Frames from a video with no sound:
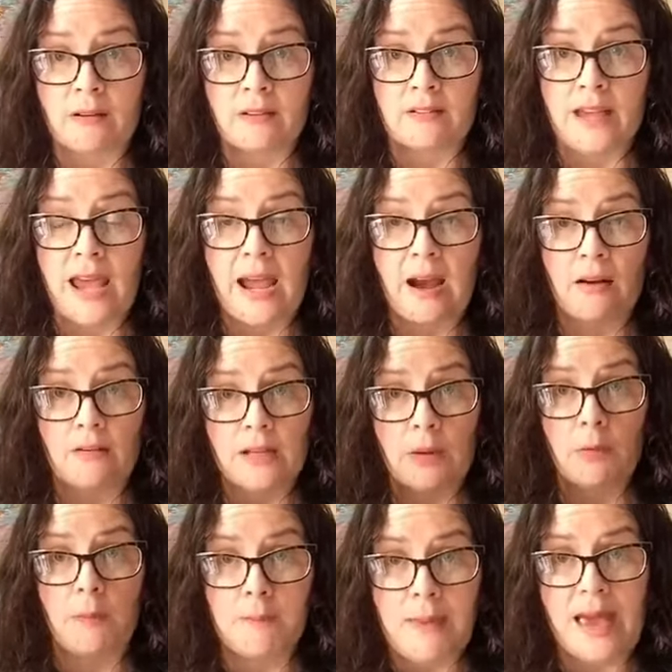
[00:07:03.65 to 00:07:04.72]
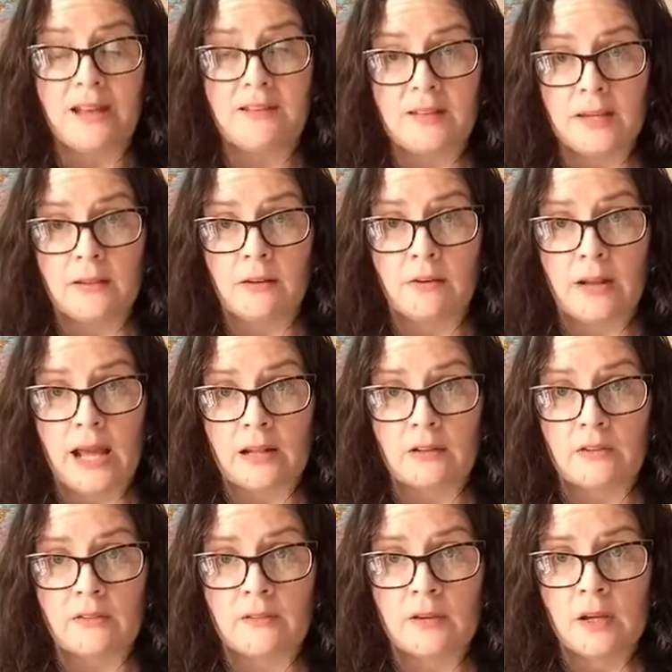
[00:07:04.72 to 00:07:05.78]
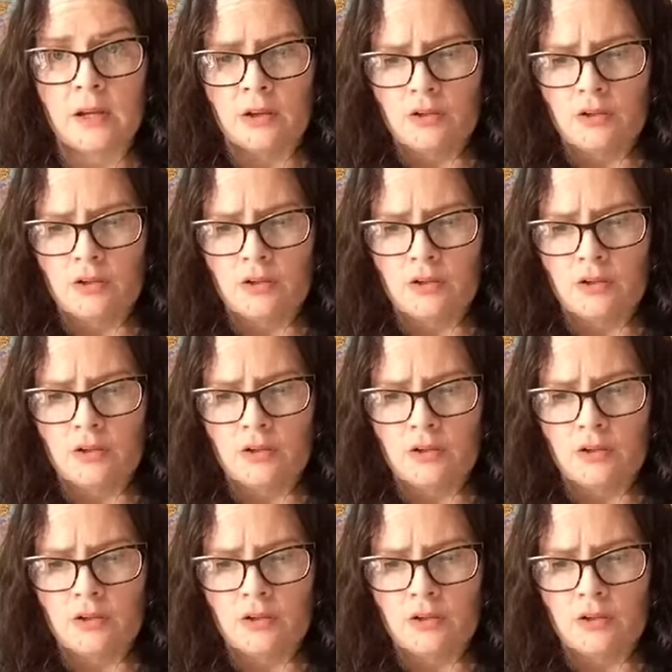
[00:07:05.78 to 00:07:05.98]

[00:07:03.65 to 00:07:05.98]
and tear, and they were mending their nets,